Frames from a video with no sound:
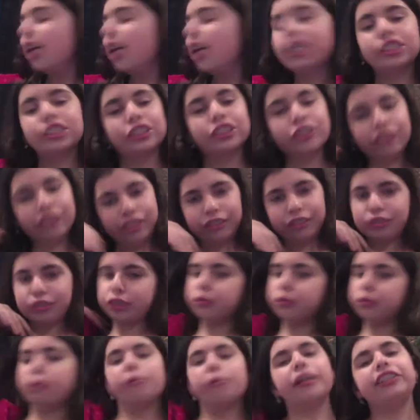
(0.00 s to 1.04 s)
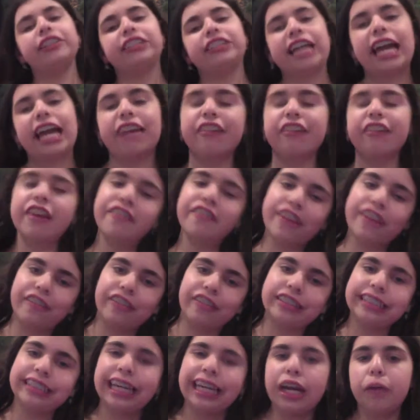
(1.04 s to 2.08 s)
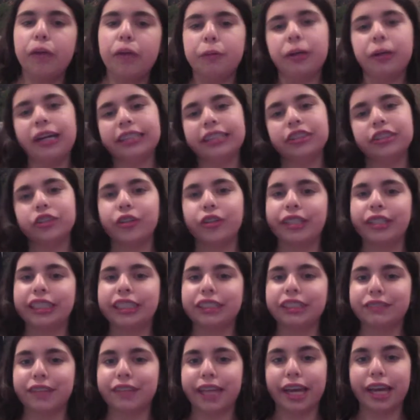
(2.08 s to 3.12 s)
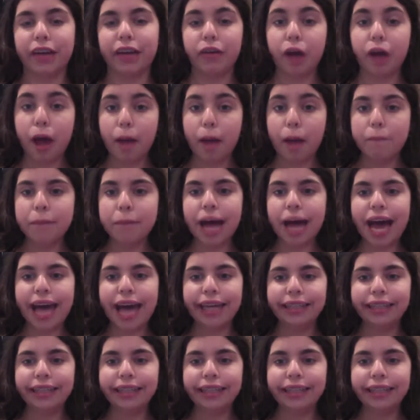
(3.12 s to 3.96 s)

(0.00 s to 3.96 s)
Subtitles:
So those were my January favorites. I hope you guys enjoyed this video. Bye!